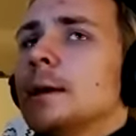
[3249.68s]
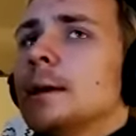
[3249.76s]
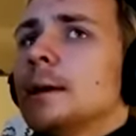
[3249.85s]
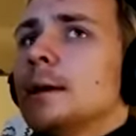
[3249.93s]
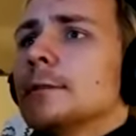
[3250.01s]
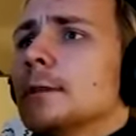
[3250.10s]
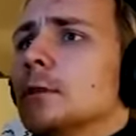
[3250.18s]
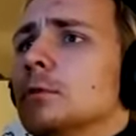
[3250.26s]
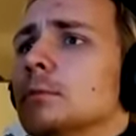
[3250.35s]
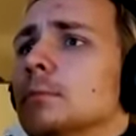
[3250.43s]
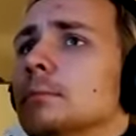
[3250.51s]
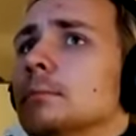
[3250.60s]

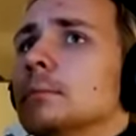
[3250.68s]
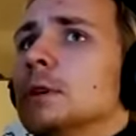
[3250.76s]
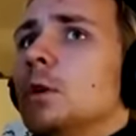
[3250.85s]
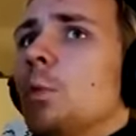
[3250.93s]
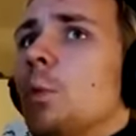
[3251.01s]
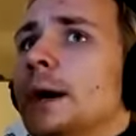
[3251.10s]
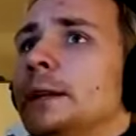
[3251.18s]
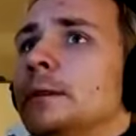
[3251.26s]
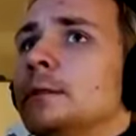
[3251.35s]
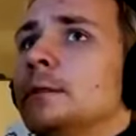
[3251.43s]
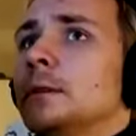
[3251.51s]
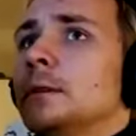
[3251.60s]
So why
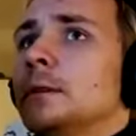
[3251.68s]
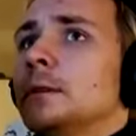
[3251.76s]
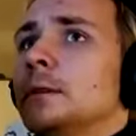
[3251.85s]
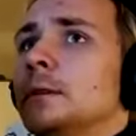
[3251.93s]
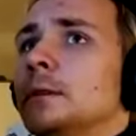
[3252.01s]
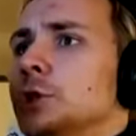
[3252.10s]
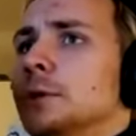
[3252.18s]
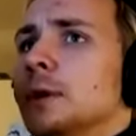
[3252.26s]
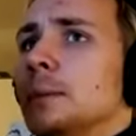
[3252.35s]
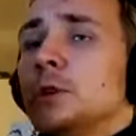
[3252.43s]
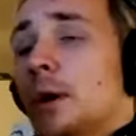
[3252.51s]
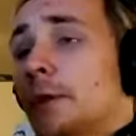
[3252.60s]
did Eurasian,
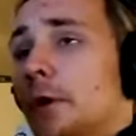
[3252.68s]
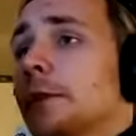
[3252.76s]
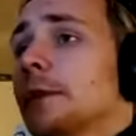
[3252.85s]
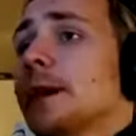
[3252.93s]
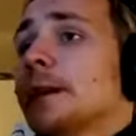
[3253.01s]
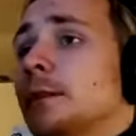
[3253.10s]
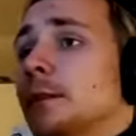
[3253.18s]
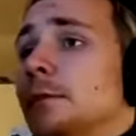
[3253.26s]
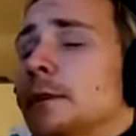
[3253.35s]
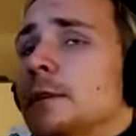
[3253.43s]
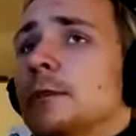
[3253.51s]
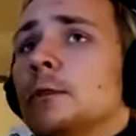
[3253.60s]
I mean, you have other cases of
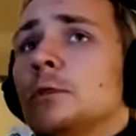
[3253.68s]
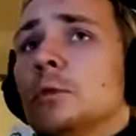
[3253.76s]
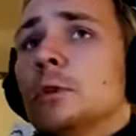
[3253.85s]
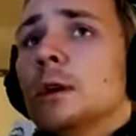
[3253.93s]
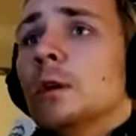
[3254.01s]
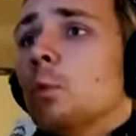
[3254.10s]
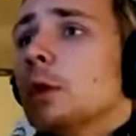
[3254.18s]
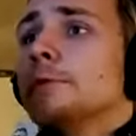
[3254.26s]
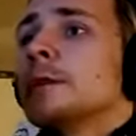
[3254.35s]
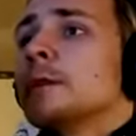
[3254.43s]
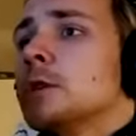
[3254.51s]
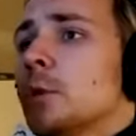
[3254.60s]
this too.
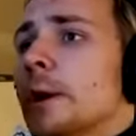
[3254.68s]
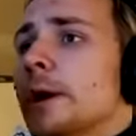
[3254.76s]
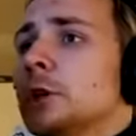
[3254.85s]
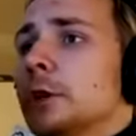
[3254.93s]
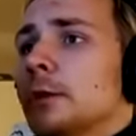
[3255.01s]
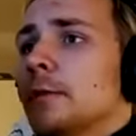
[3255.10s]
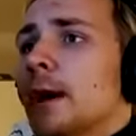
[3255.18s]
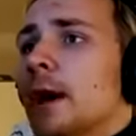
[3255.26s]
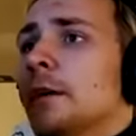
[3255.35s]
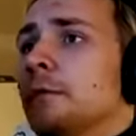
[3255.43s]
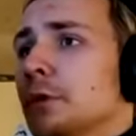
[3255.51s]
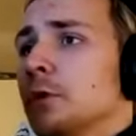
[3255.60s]
Wolves in Eurasia
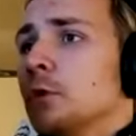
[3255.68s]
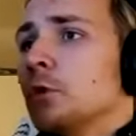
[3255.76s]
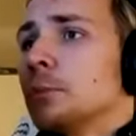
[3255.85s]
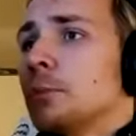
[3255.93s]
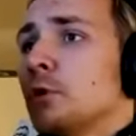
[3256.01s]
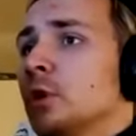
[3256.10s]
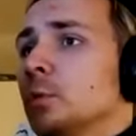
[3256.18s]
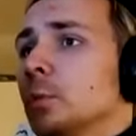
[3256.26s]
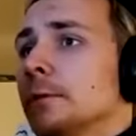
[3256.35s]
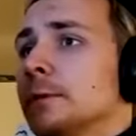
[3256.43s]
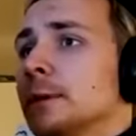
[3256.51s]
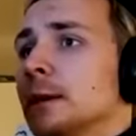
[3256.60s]
survived, but the North American
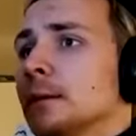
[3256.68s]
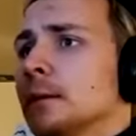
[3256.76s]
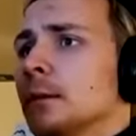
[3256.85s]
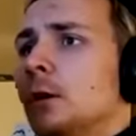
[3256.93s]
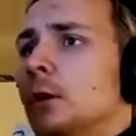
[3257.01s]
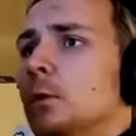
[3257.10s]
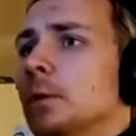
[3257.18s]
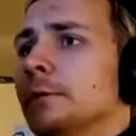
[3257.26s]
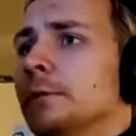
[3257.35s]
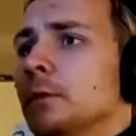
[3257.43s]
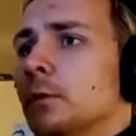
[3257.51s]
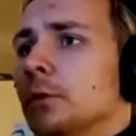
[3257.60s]
wolves didn't. All the
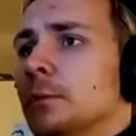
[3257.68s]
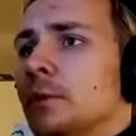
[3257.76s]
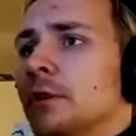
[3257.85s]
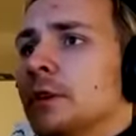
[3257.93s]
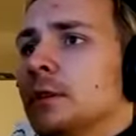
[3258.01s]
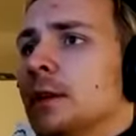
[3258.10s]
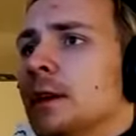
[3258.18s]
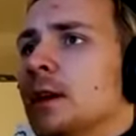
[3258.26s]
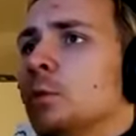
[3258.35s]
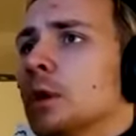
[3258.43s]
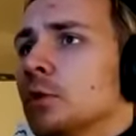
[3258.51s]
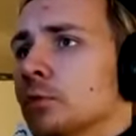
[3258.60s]
wolves in North America today
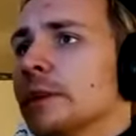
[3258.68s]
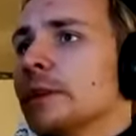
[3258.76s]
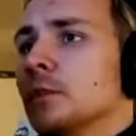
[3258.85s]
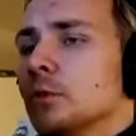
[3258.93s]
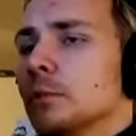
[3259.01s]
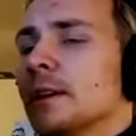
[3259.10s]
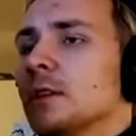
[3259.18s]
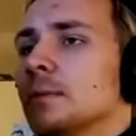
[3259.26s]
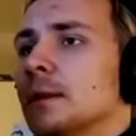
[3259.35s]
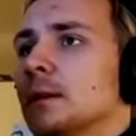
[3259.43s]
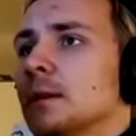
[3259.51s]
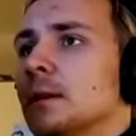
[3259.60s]
were a recent
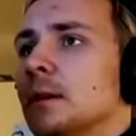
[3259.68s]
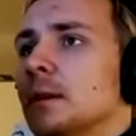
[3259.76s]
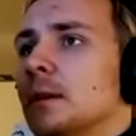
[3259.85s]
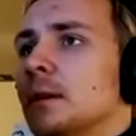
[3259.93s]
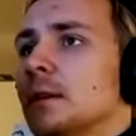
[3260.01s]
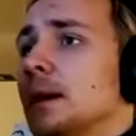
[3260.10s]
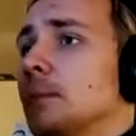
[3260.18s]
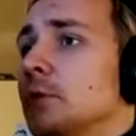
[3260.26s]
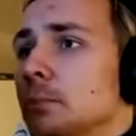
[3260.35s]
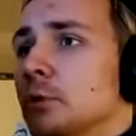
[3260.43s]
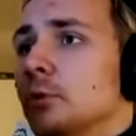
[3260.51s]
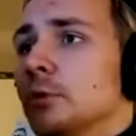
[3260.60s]
replacement. Oh. Same
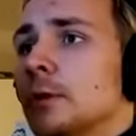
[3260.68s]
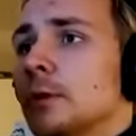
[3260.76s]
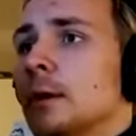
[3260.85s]
with moose.